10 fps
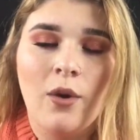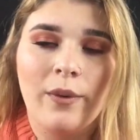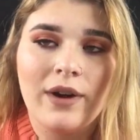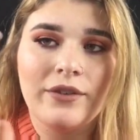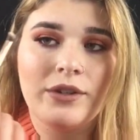
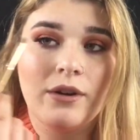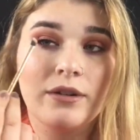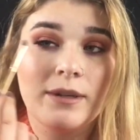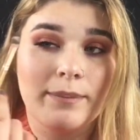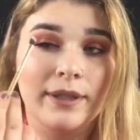whenever you go
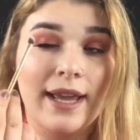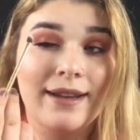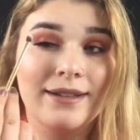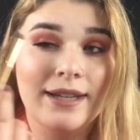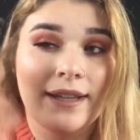to
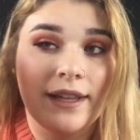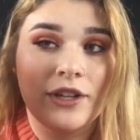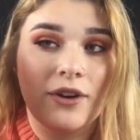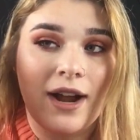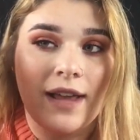blend and
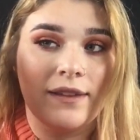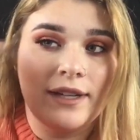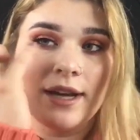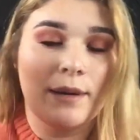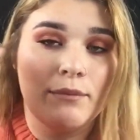like your eyelid
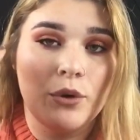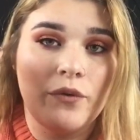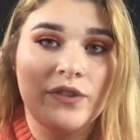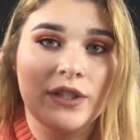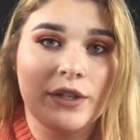kind of
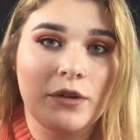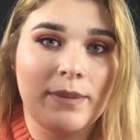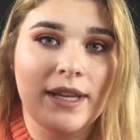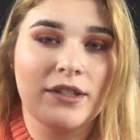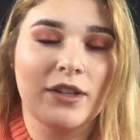moves a little bit,